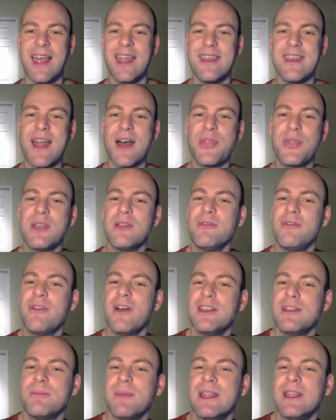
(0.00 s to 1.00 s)
Nothing
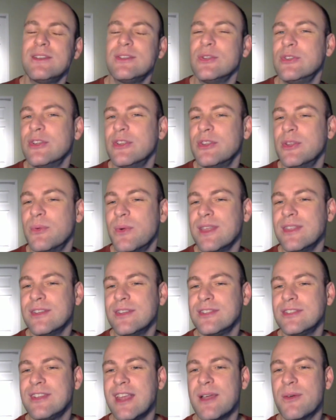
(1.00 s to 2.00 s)
fundamental to the way
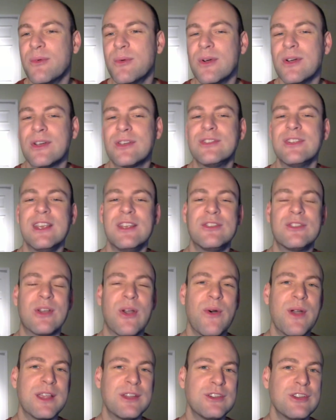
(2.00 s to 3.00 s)
the state works is
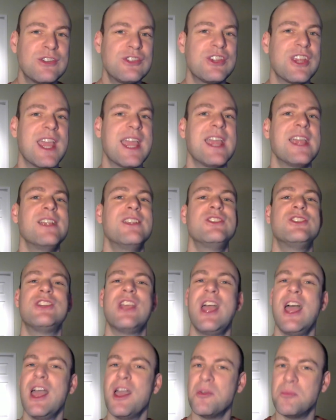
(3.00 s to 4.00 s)
going to
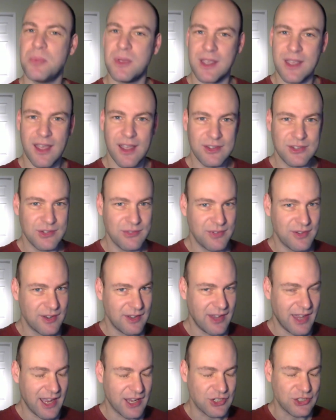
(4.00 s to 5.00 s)
change because of an
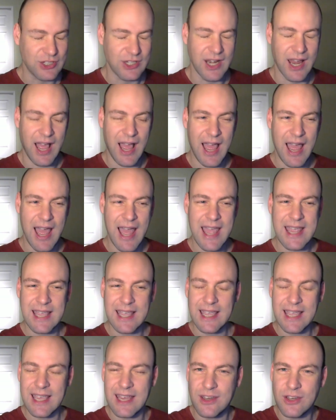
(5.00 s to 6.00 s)
election, I
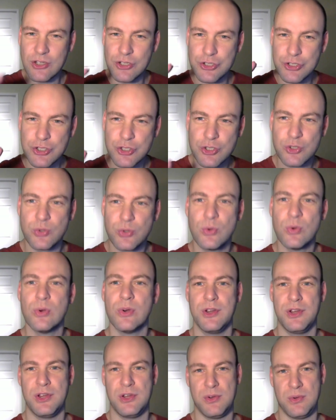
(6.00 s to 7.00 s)
can
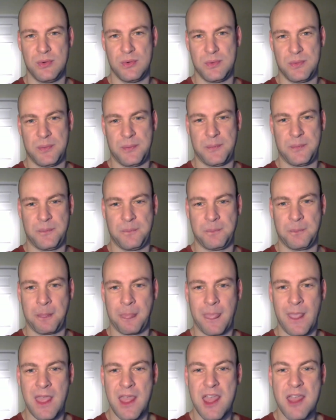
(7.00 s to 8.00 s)
assure you.
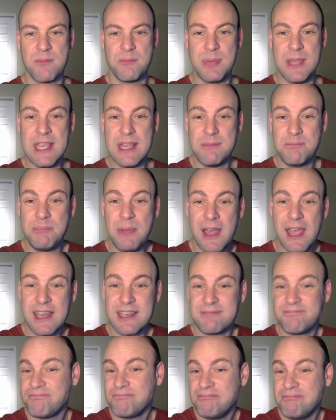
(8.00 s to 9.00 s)
Pete
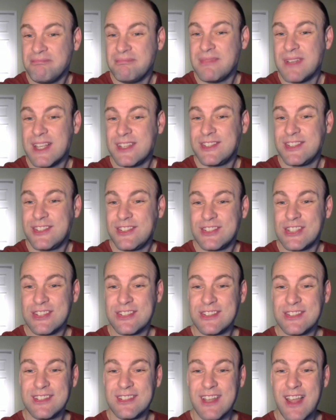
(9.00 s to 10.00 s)
Butt must
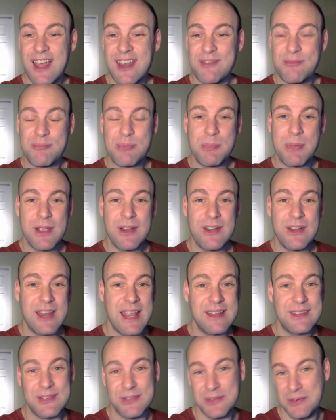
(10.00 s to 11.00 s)
just not have prepared an
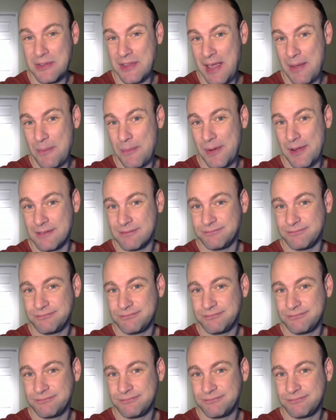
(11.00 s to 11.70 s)
answer to that one.